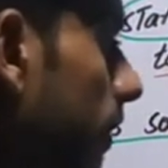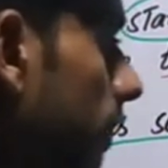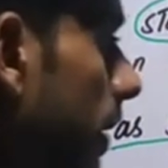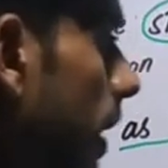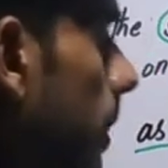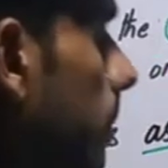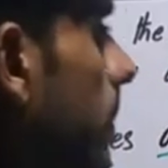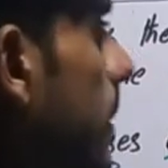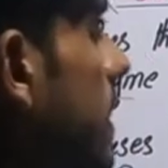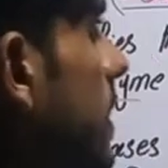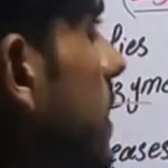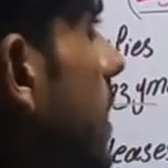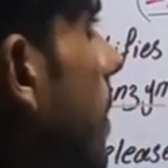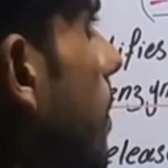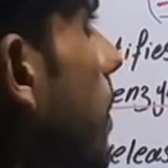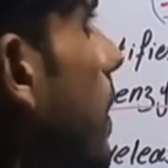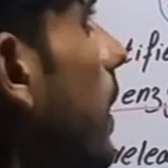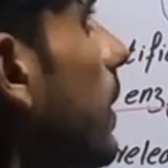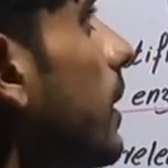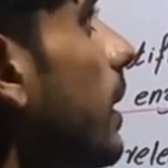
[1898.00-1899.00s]
will be
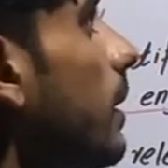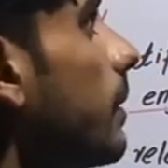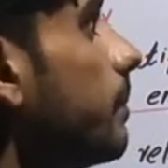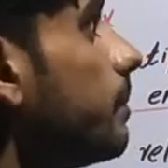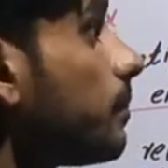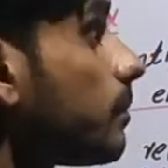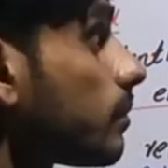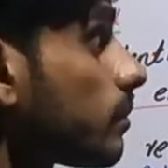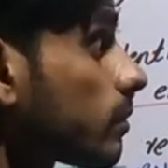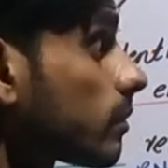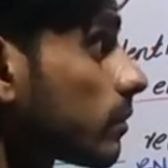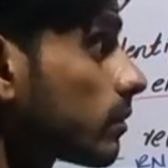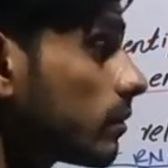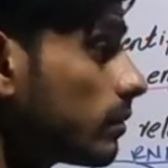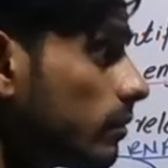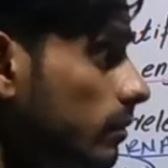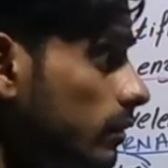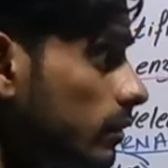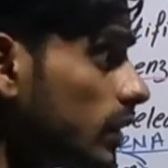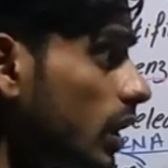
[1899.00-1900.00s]
separated.
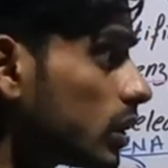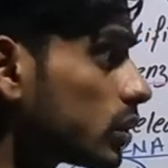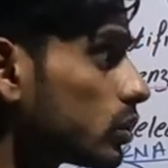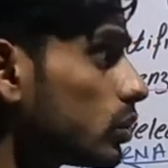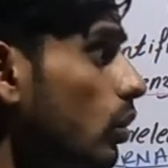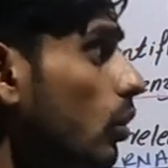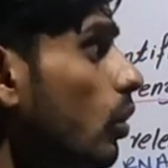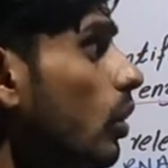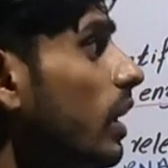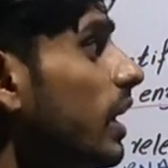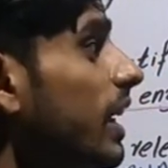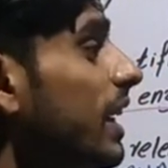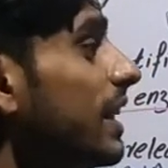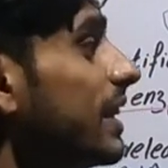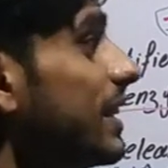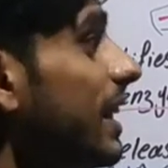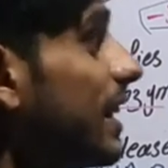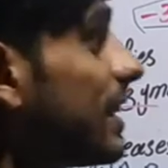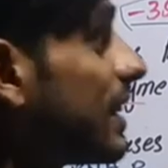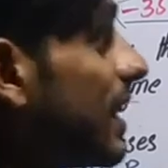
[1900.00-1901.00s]
So
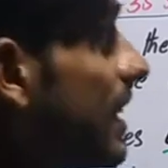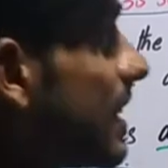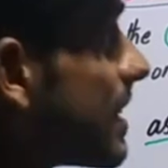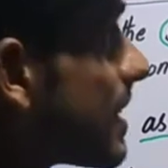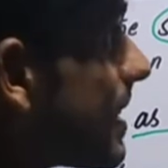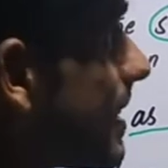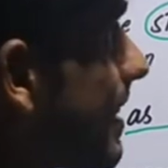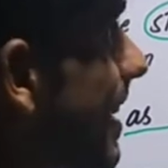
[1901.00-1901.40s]
this is